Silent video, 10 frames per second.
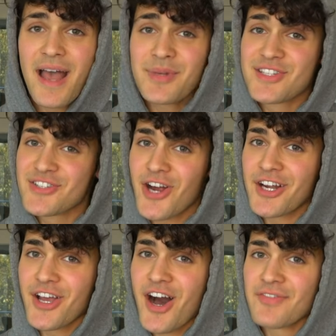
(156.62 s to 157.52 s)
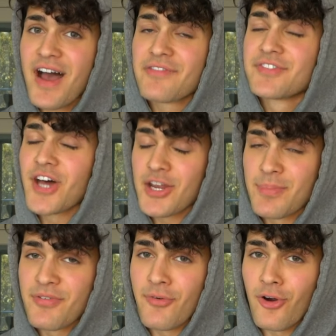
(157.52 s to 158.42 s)
I mean, starting off, I've done
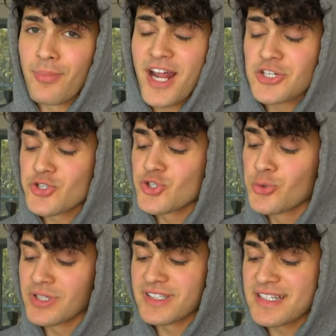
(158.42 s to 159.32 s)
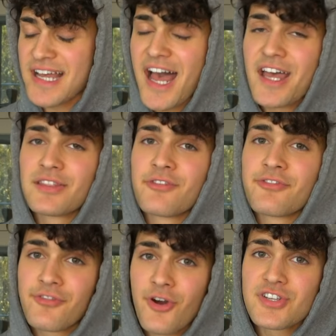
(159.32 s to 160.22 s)
it before, but I just googled this guy and the
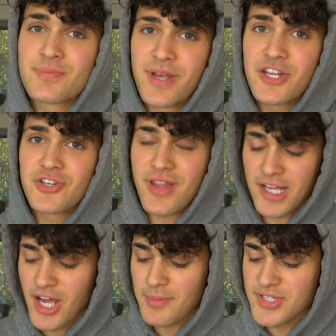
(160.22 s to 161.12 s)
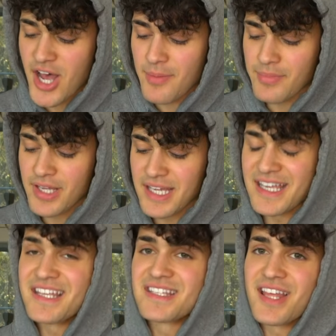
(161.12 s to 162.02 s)
first picture that comes up
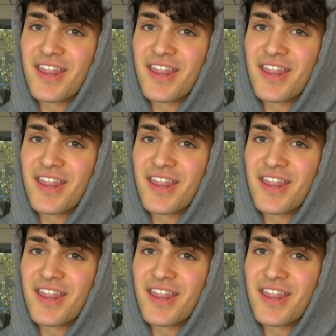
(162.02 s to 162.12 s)
is